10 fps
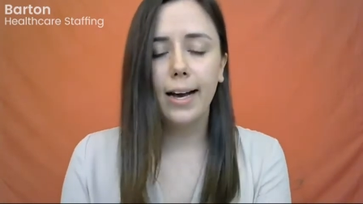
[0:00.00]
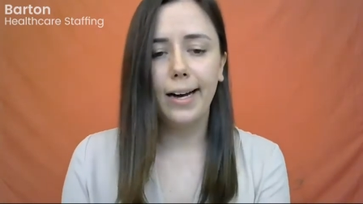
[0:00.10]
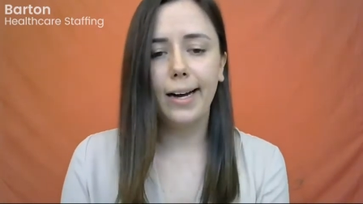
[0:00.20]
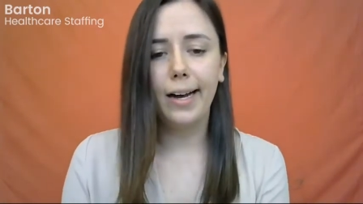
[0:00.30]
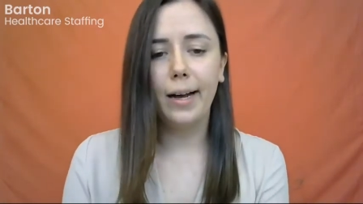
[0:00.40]

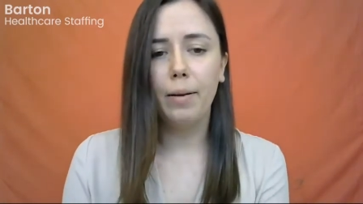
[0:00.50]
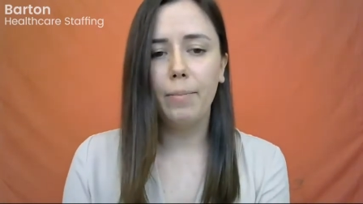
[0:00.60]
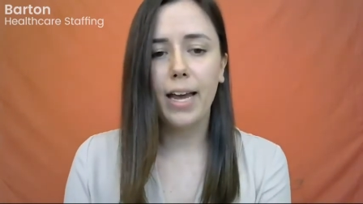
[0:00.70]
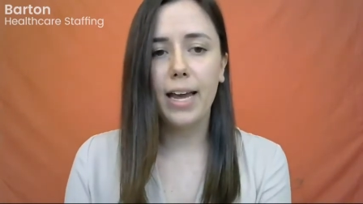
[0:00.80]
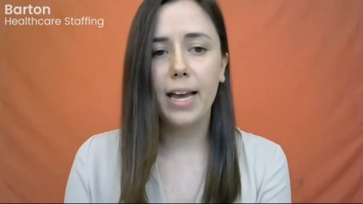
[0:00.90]

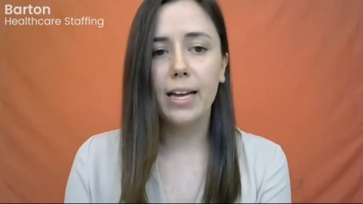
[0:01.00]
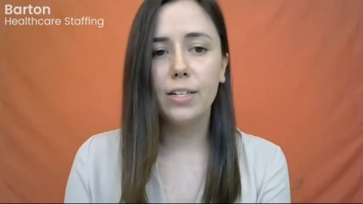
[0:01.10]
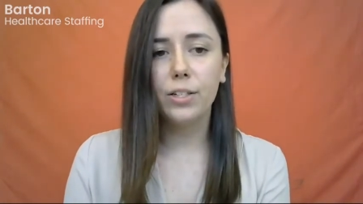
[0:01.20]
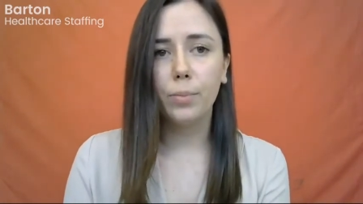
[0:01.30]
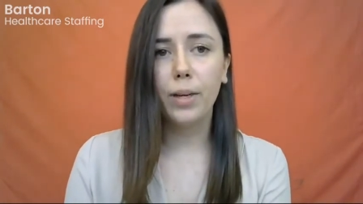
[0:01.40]

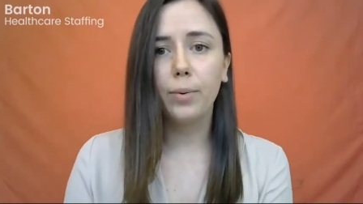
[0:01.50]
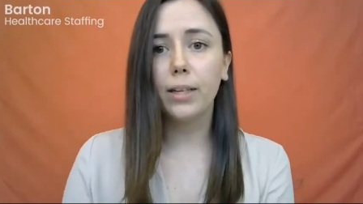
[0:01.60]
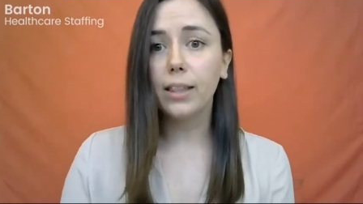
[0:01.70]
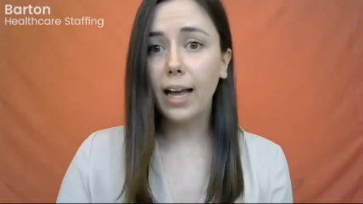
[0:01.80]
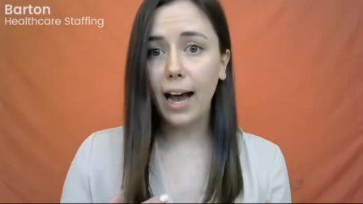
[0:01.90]
and we
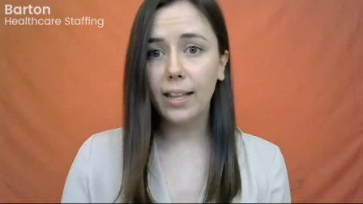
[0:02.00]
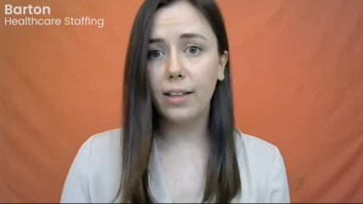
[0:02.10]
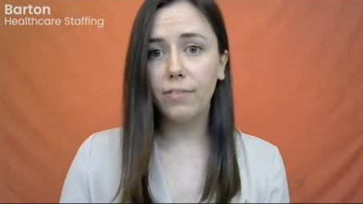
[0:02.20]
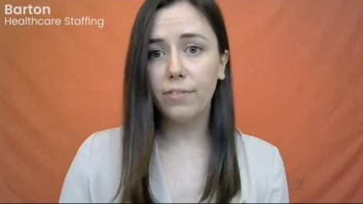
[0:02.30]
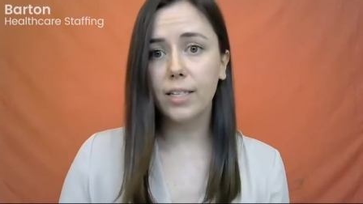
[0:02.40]
would let
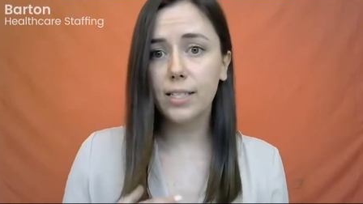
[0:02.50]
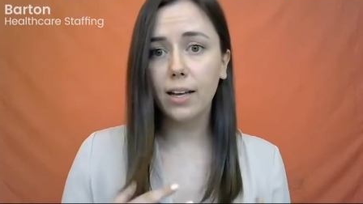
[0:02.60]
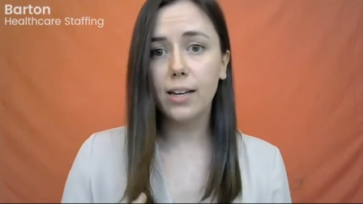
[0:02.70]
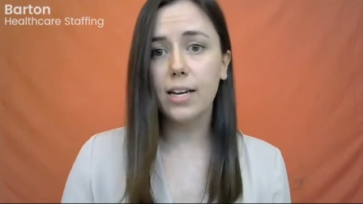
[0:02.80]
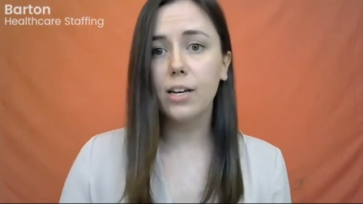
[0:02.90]
the
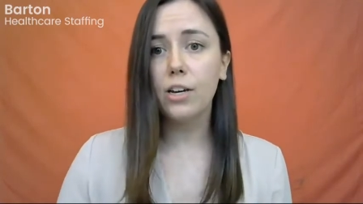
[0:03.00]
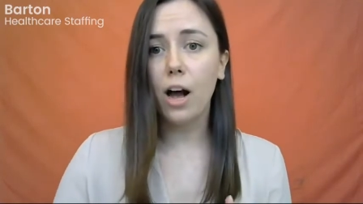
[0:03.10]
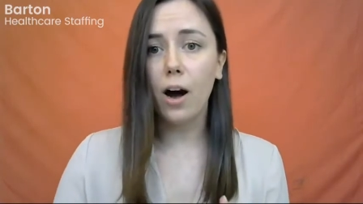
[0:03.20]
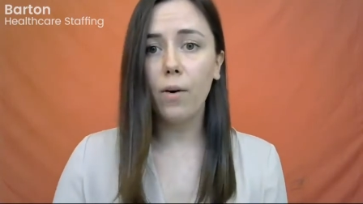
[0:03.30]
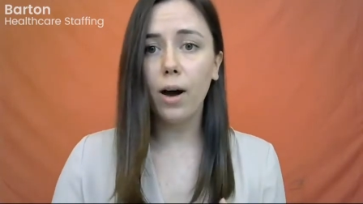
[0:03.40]
facility
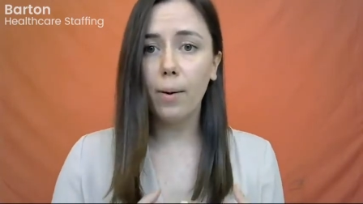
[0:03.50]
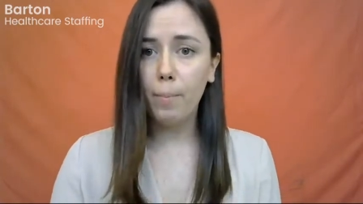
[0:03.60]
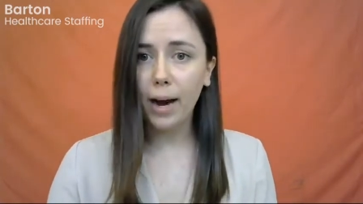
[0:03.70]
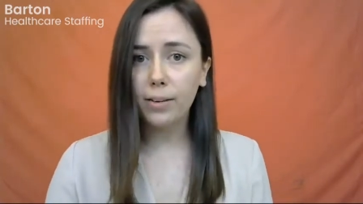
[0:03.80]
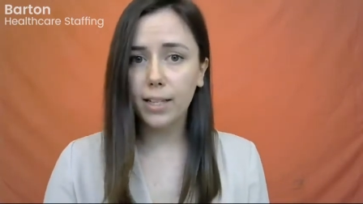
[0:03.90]
know
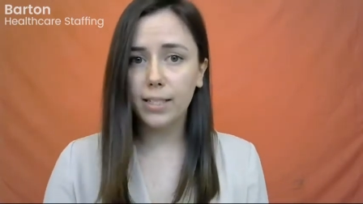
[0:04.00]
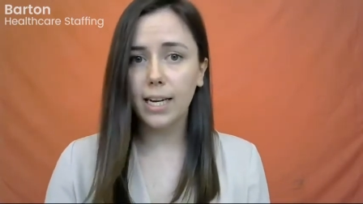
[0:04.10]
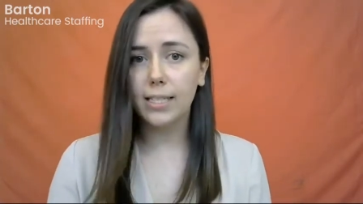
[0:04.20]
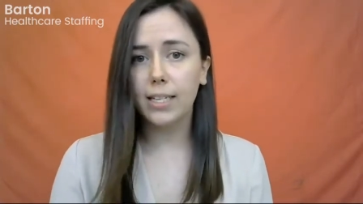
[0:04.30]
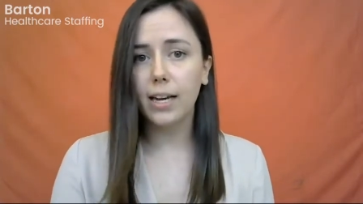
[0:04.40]
about the
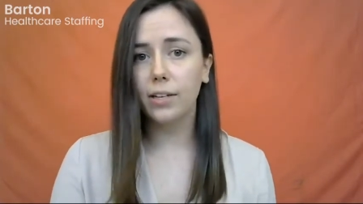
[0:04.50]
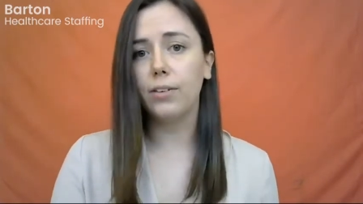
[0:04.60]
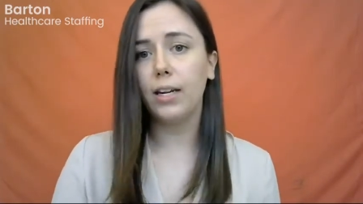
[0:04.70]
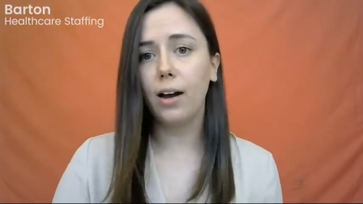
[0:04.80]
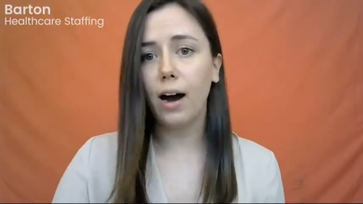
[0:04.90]
dates that you
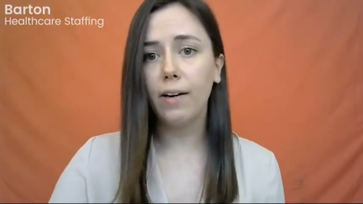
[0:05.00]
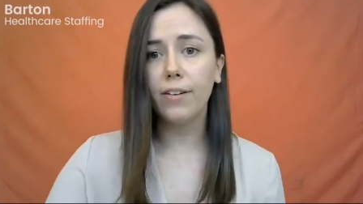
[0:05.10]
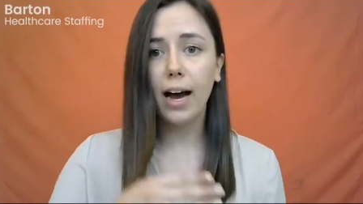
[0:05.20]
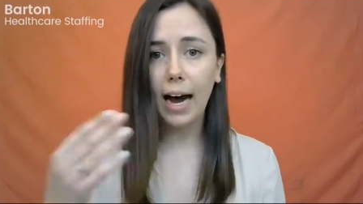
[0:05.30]
need off